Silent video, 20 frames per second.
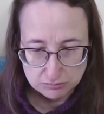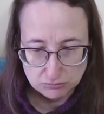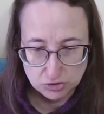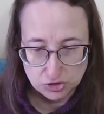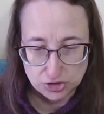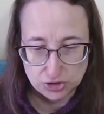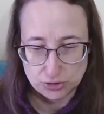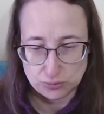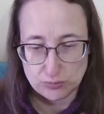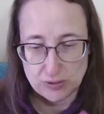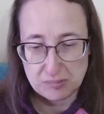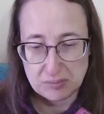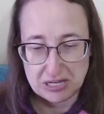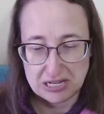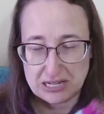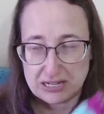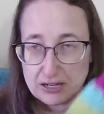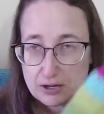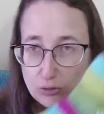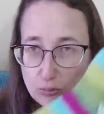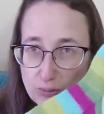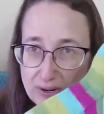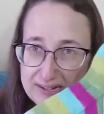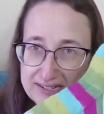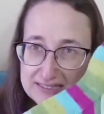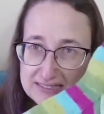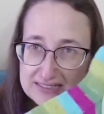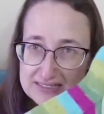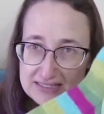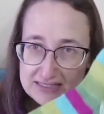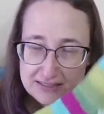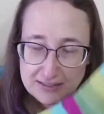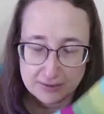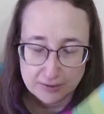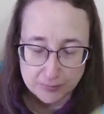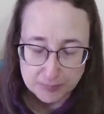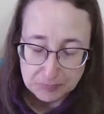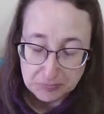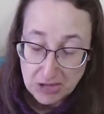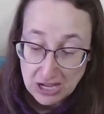just ribbing and go right into the heel.